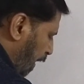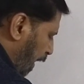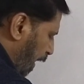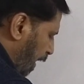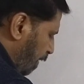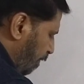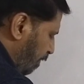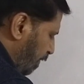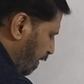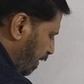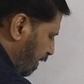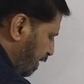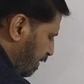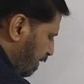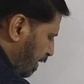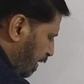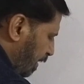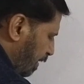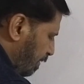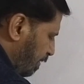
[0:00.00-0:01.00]

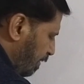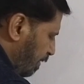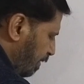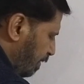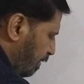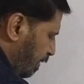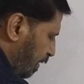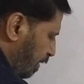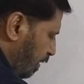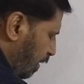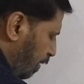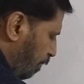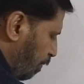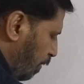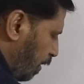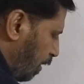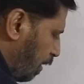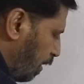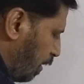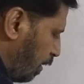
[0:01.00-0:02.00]
Average case, it is nothing
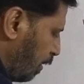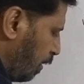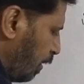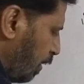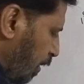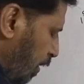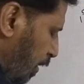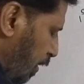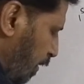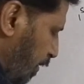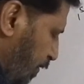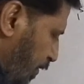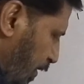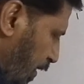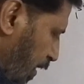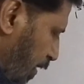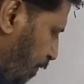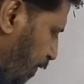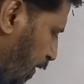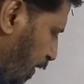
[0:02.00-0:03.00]
but,
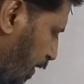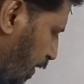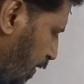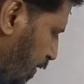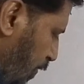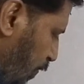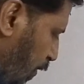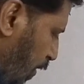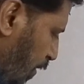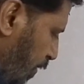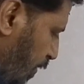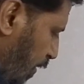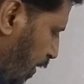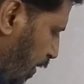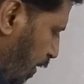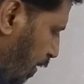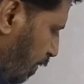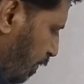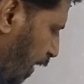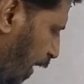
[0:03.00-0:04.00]
instead of arrange, what is
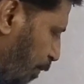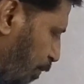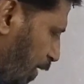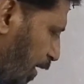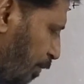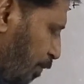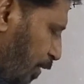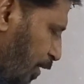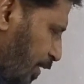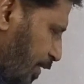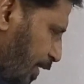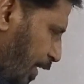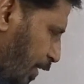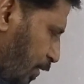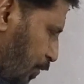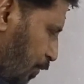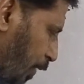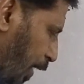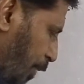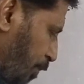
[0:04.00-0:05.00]
it? Some numbers are
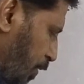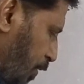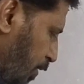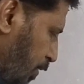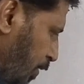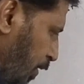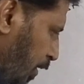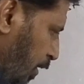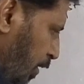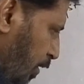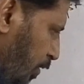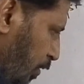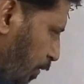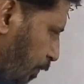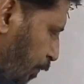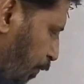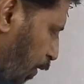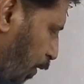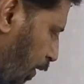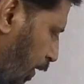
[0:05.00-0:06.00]
swapped. So
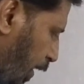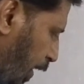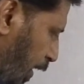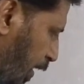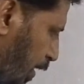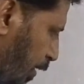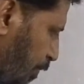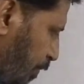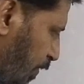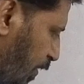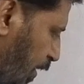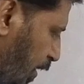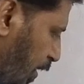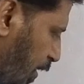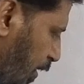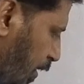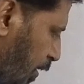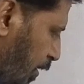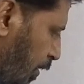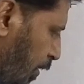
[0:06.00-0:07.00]
40 comes
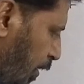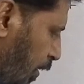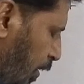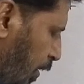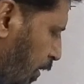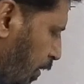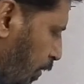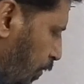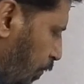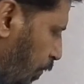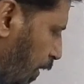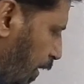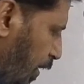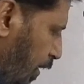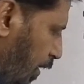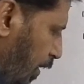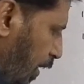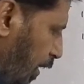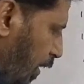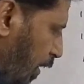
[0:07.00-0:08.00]
here,
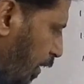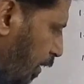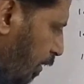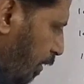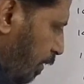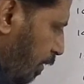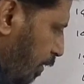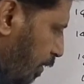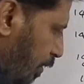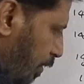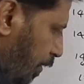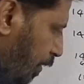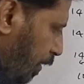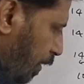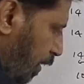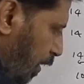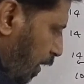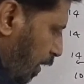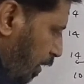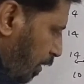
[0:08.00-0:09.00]
20,
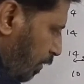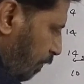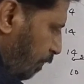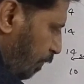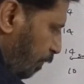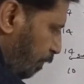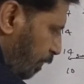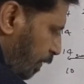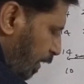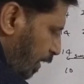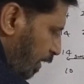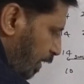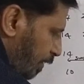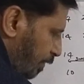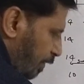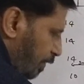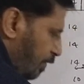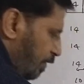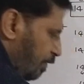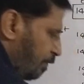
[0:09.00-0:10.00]
30, 50
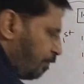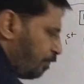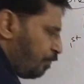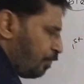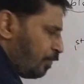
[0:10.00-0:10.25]
like this.